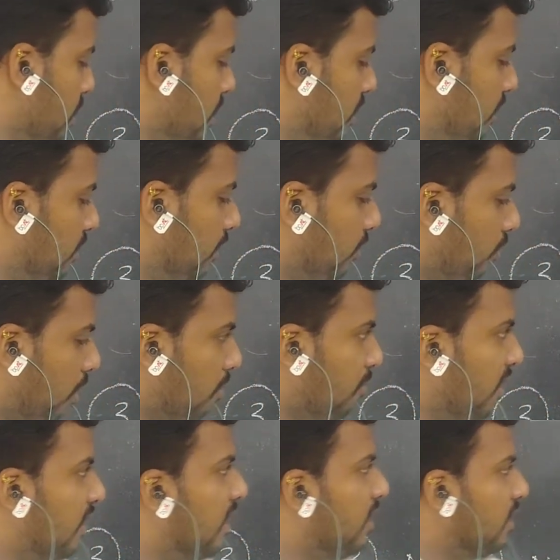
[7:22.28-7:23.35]
in the
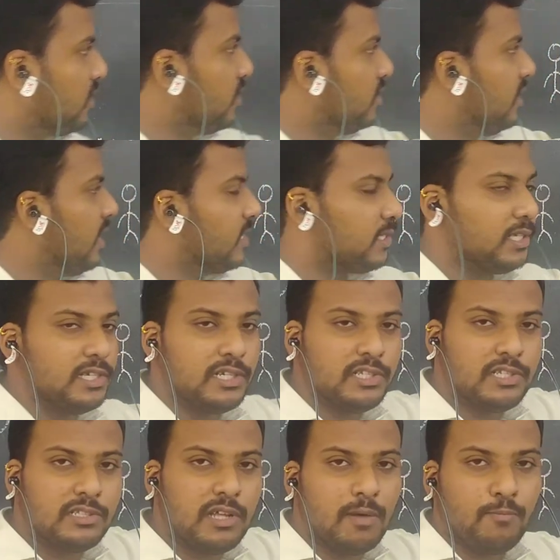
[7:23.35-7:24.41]
normal direction. Yes, it is
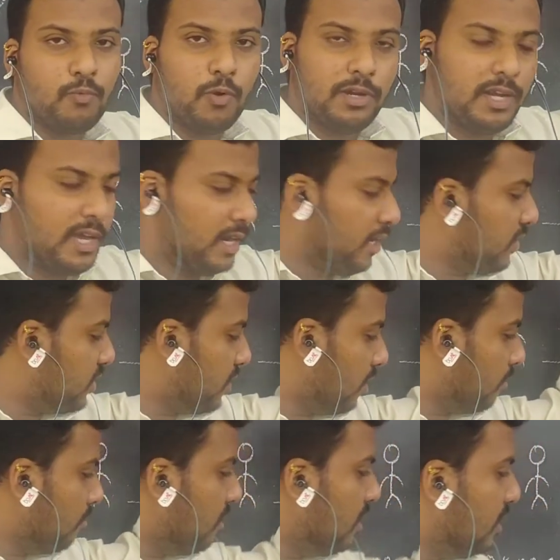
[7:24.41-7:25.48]
in the upward direction.
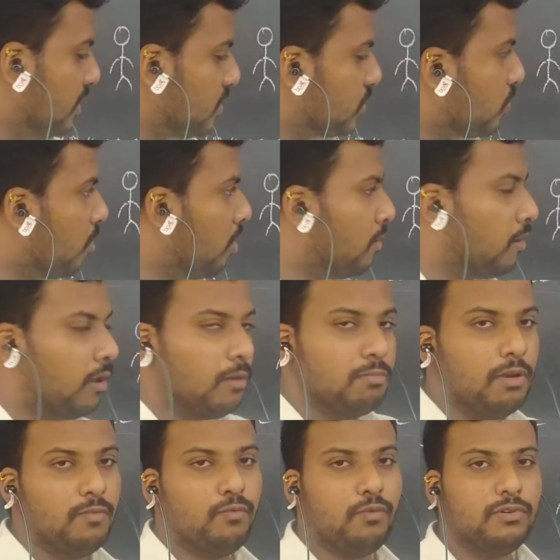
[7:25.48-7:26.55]
This is called
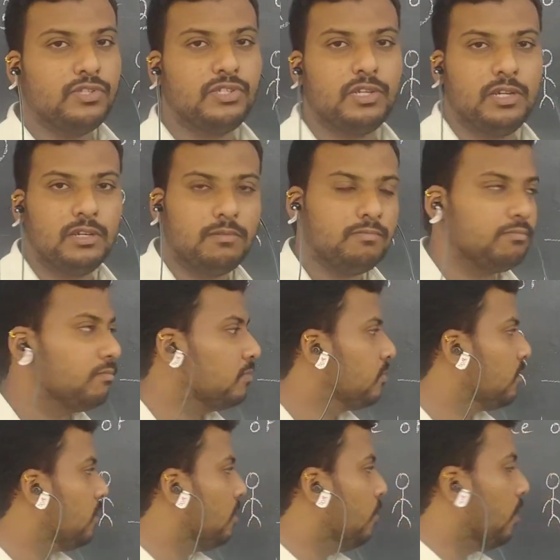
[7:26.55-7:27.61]
normal force, children.
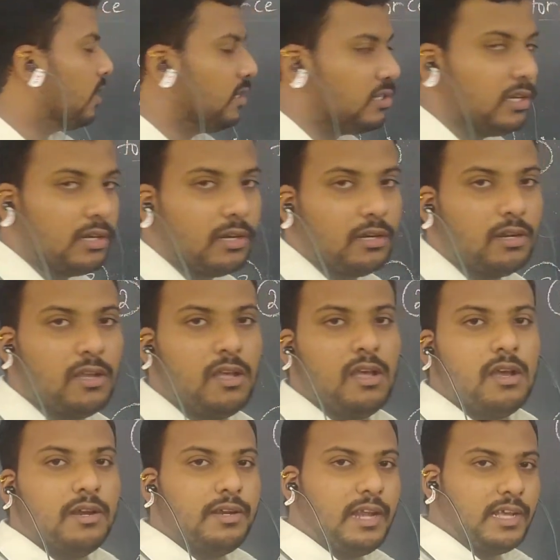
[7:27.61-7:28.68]
Okay, children.
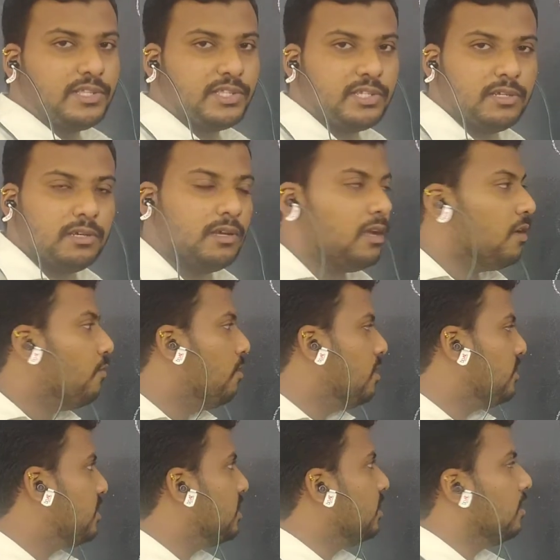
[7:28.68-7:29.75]
Next, we will
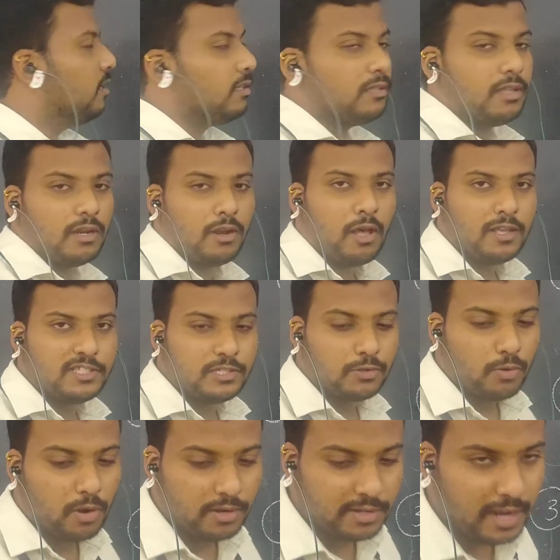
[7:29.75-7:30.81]
see the last
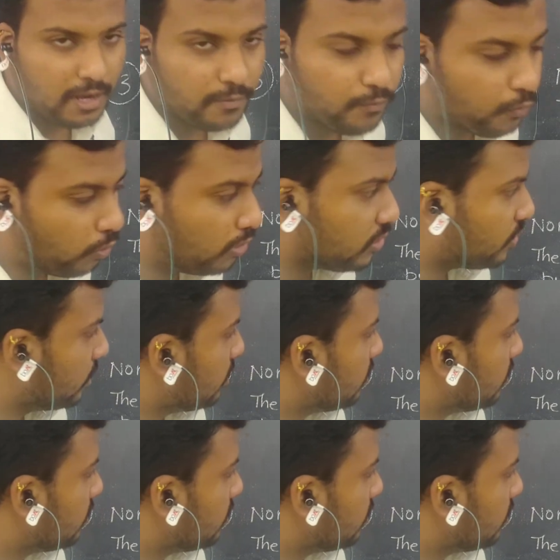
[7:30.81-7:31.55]
contact force,